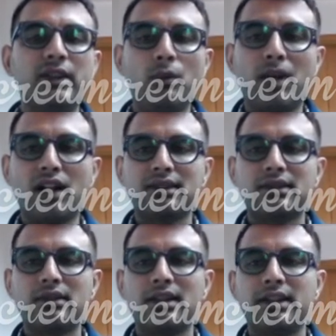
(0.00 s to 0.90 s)

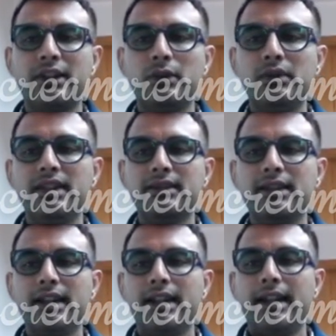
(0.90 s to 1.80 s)
marks related to this.
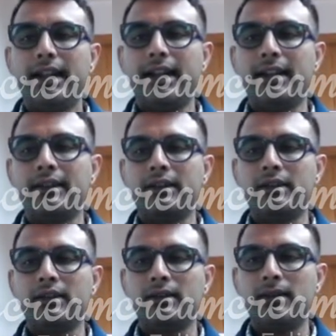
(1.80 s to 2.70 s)
And
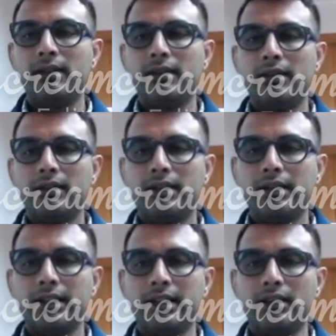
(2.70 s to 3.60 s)

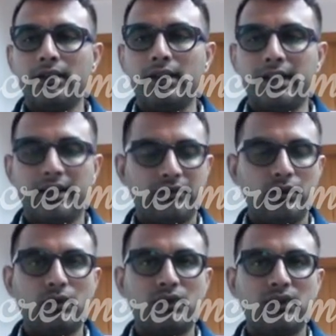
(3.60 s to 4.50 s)
here
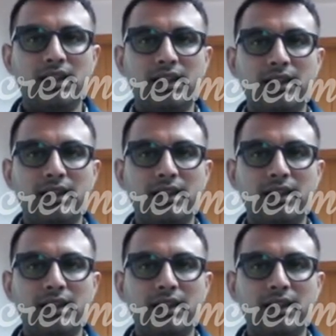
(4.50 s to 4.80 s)
if you see,